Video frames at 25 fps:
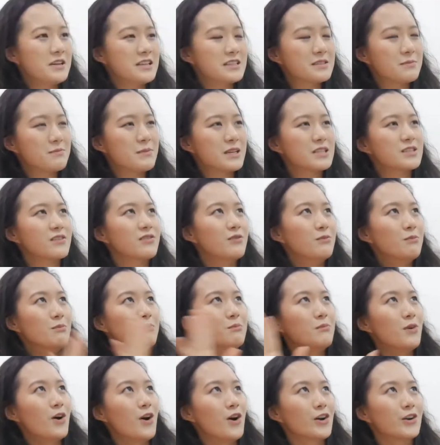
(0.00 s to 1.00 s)
It's a mix of
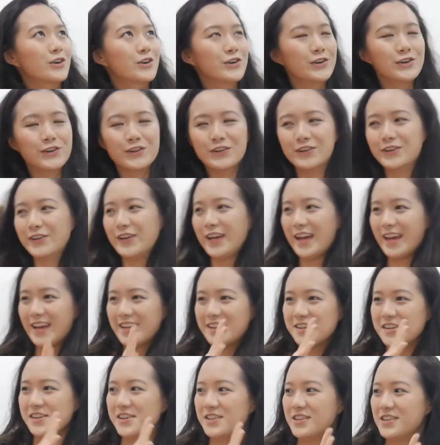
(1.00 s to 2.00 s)
modern
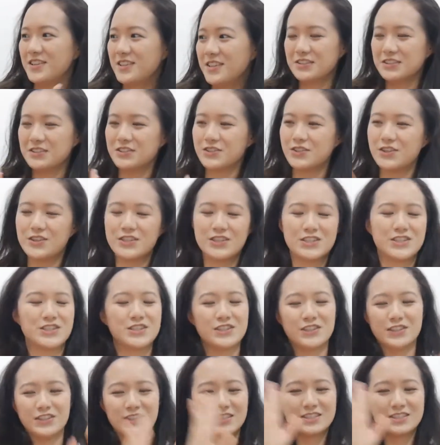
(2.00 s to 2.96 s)
and traditional.